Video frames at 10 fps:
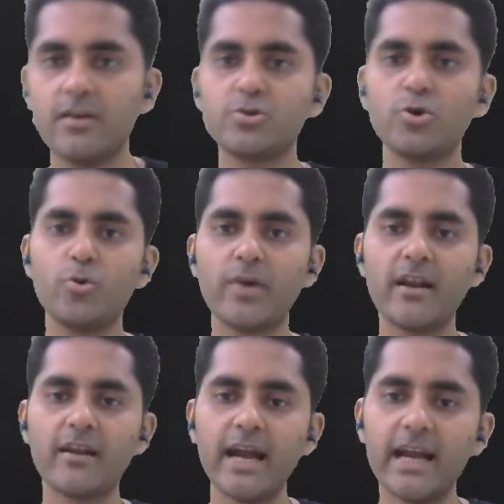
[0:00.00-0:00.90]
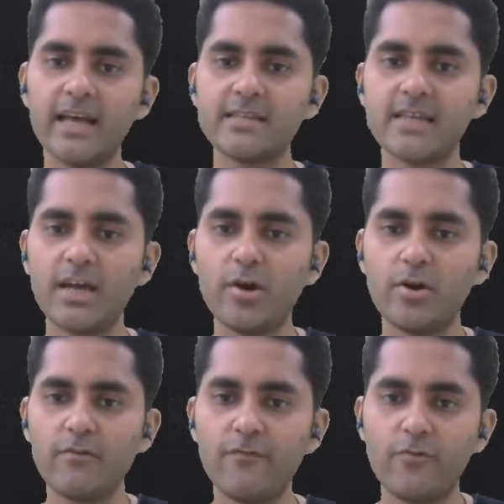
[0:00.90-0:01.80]
So you can write SI unit
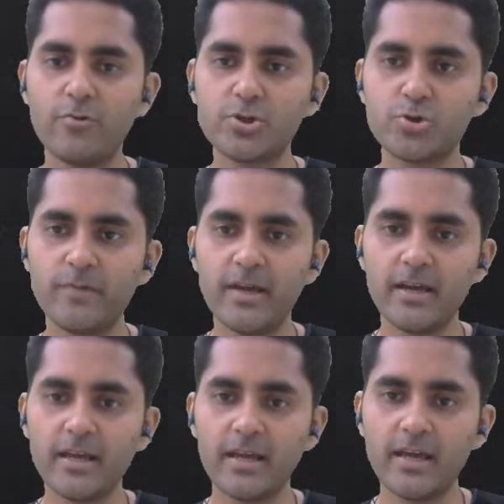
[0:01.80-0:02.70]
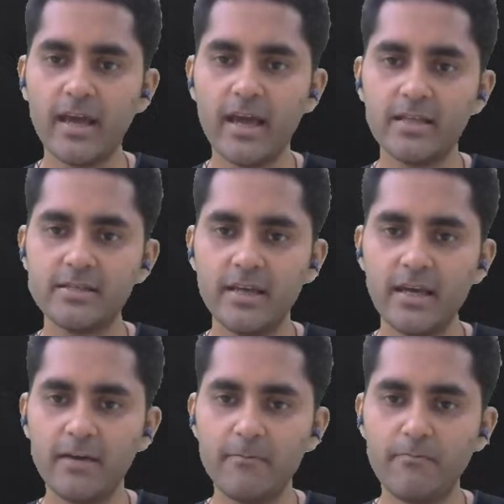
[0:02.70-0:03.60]
of force to be
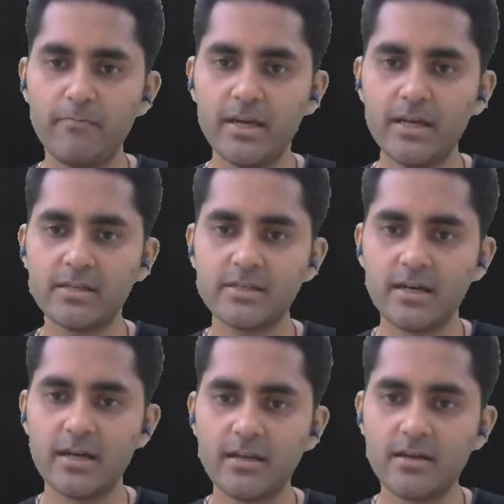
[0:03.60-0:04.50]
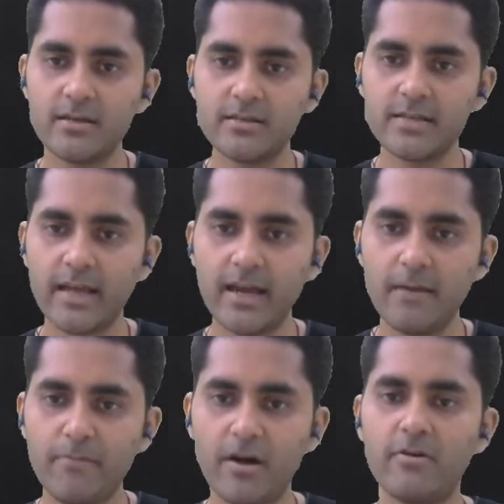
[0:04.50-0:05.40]
kg meter
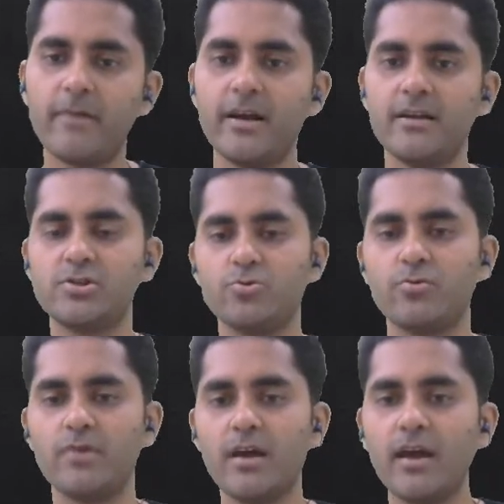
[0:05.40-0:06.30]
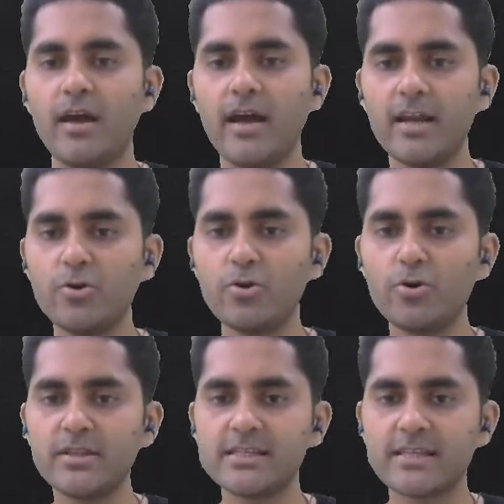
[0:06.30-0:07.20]
second power minus 2, and you
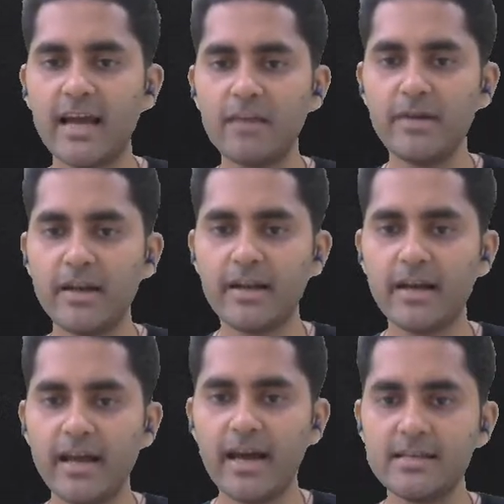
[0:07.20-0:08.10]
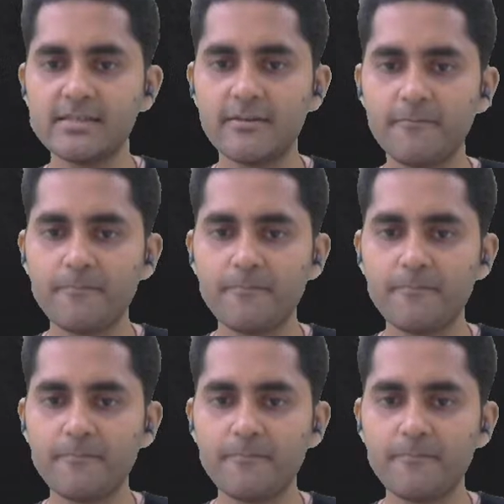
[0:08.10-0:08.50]
know this can be written as